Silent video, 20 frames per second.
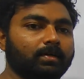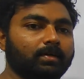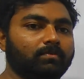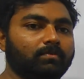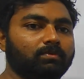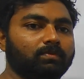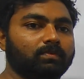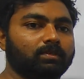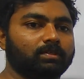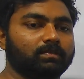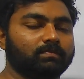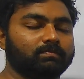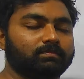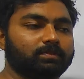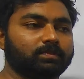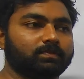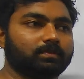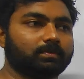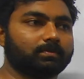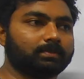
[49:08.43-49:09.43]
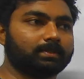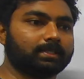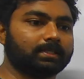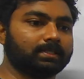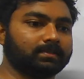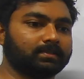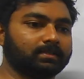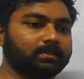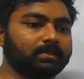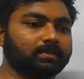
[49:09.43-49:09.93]
However, from the
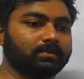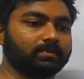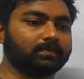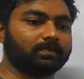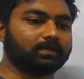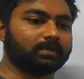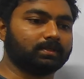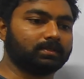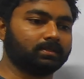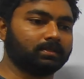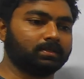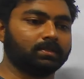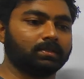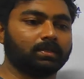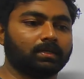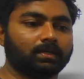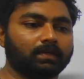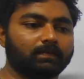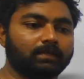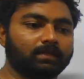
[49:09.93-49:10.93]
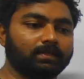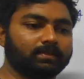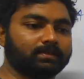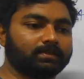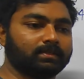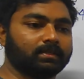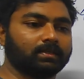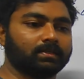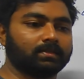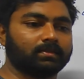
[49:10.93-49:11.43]
next day onward, I will
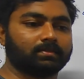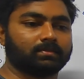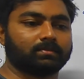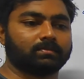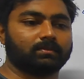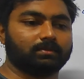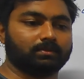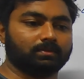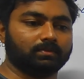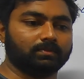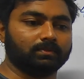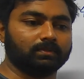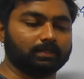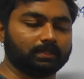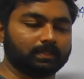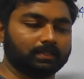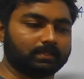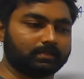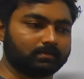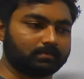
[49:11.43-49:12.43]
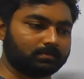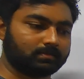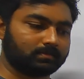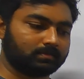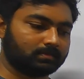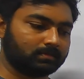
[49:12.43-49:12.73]
start doing that